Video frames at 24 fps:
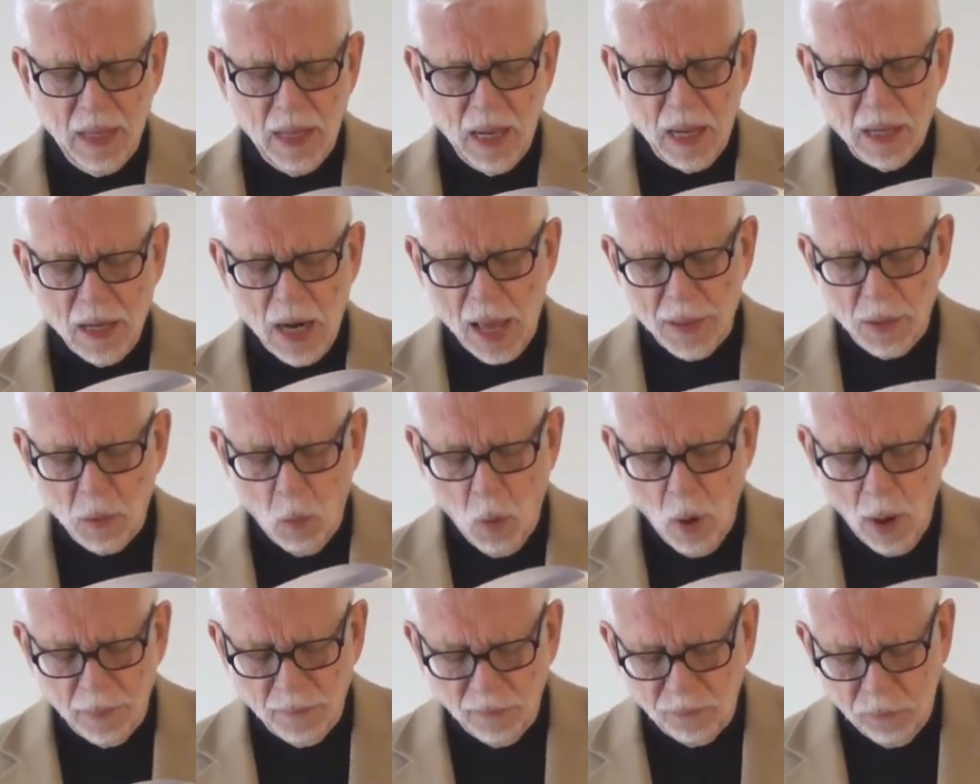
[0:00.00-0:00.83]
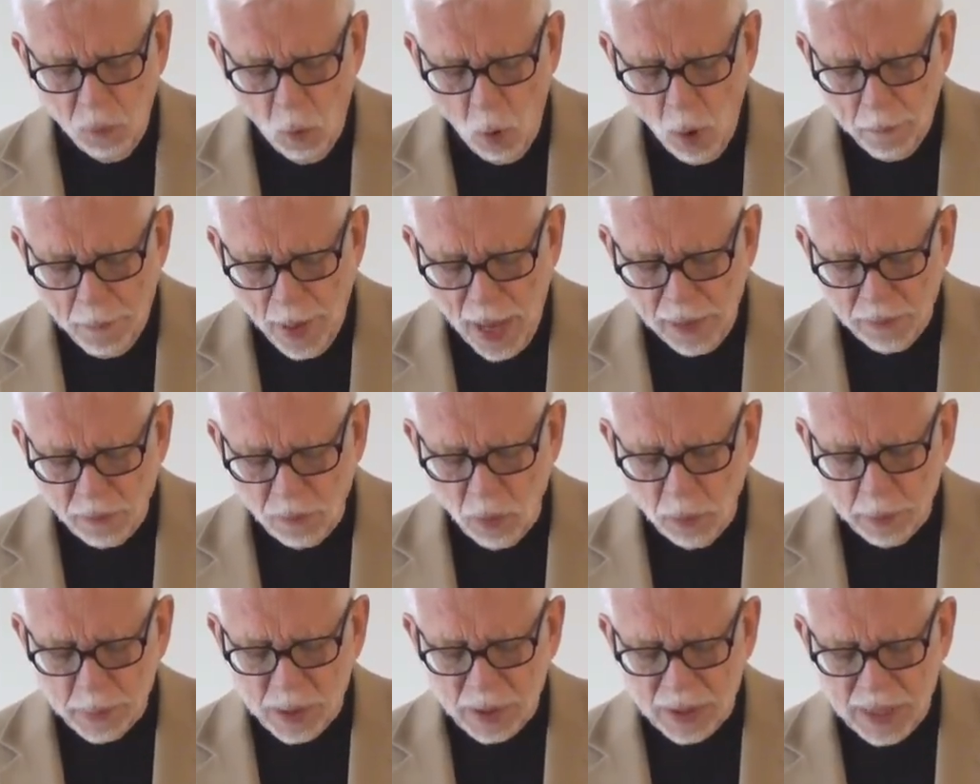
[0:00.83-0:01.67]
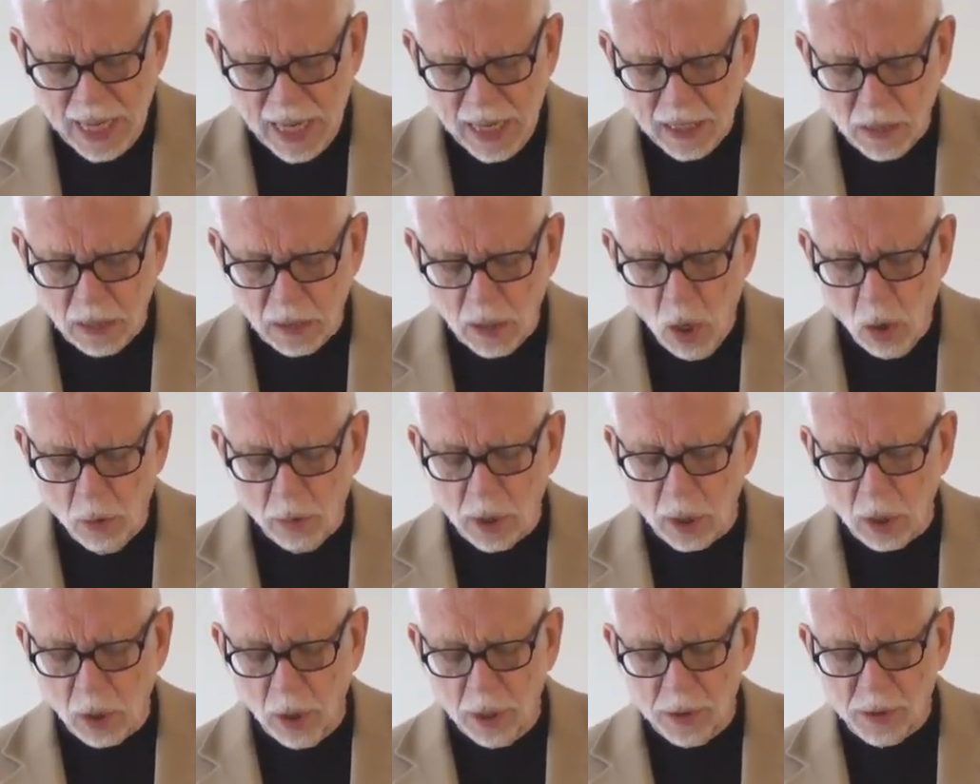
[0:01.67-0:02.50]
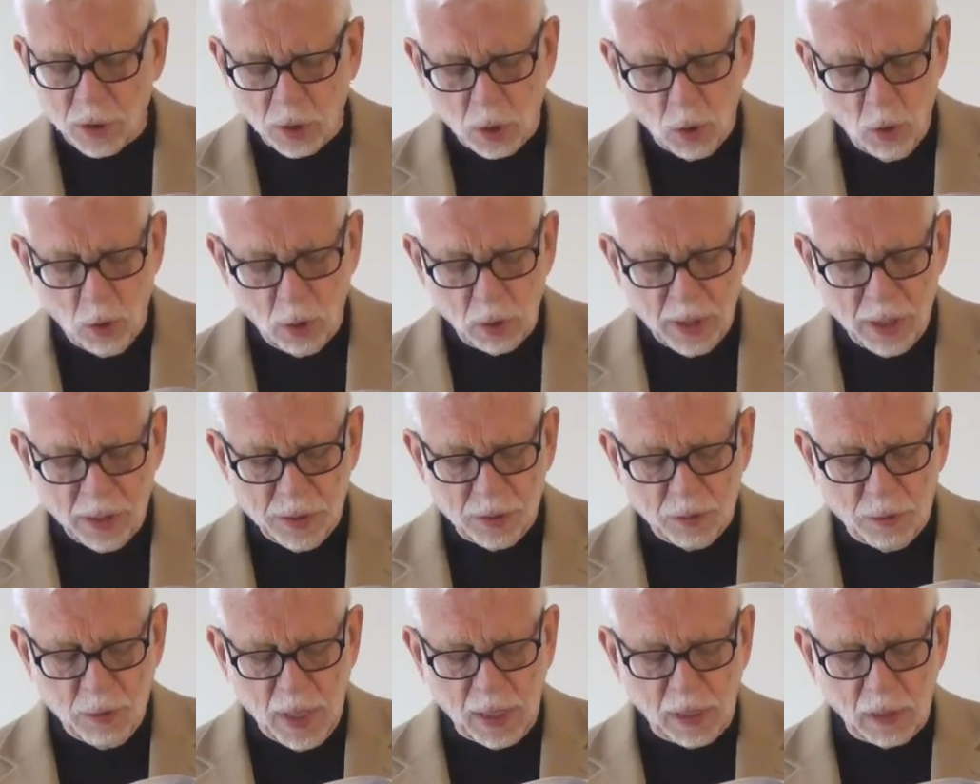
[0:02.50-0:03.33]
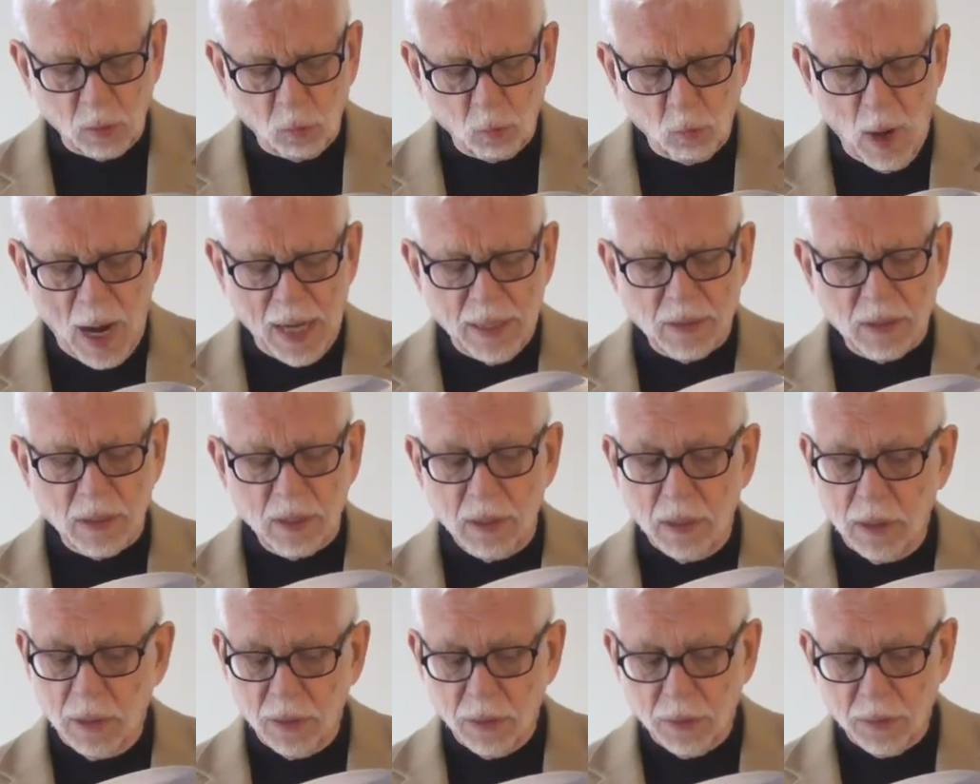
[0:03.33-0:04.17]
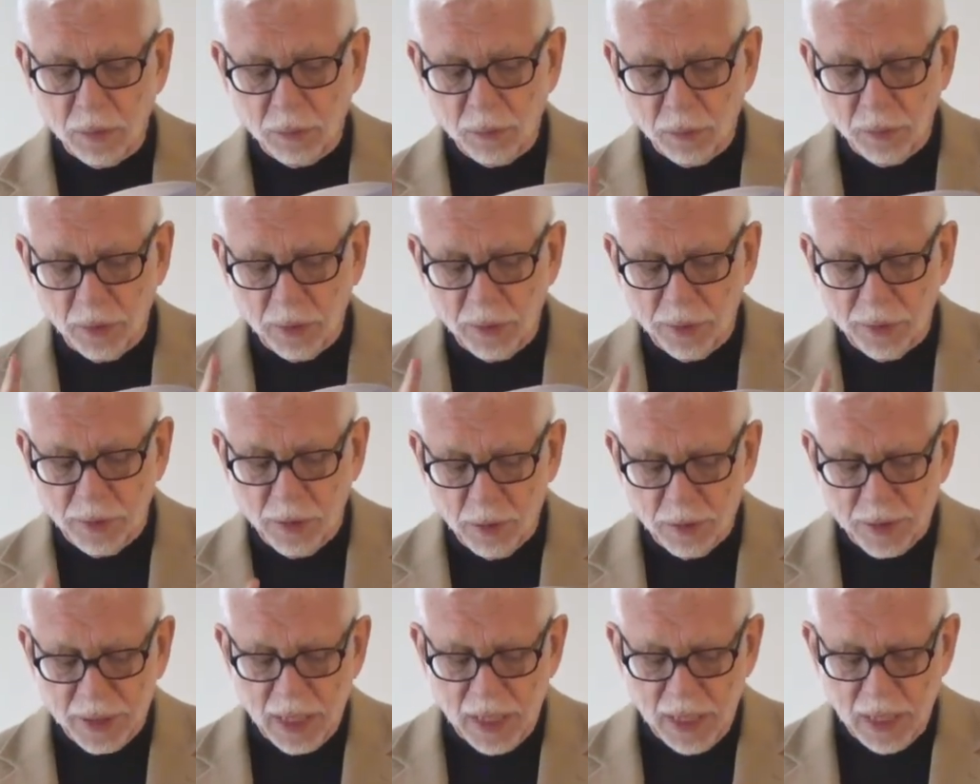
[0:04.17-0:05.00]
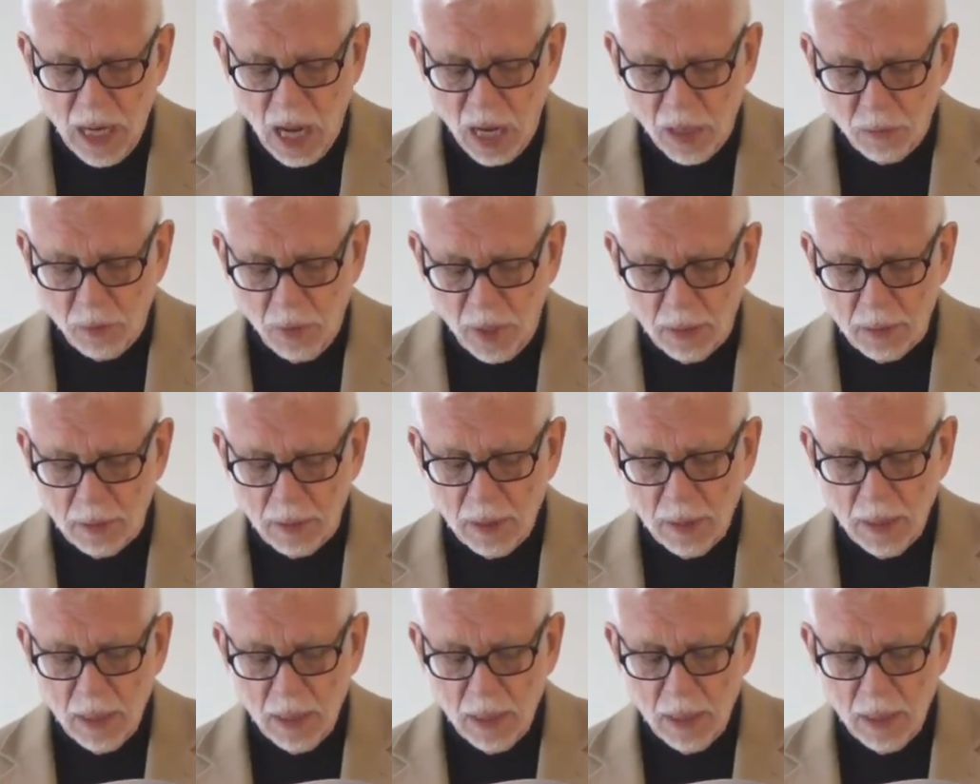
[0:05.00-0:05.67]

Another one: 4-bedroom standalone in a good school district. Rent $1,300.